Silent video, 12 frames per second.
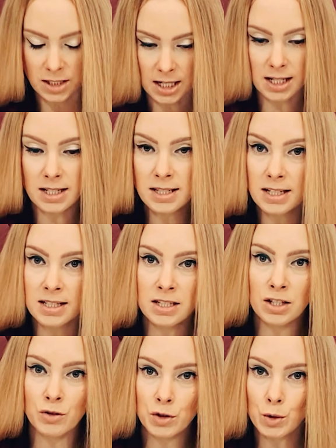does is
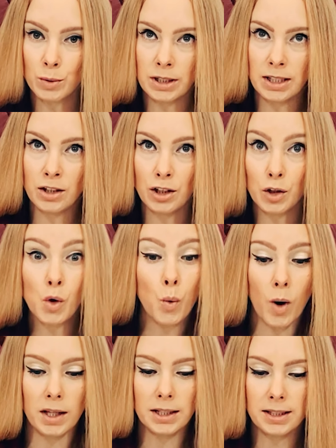usually good
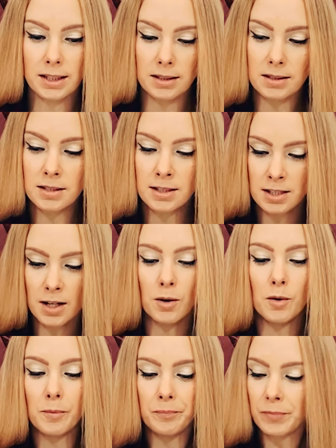quality.
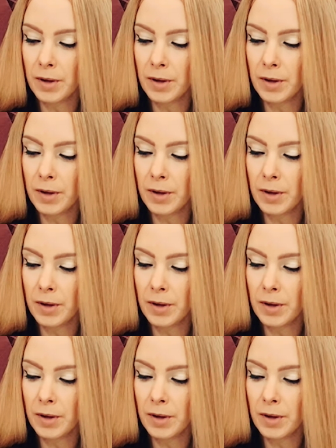So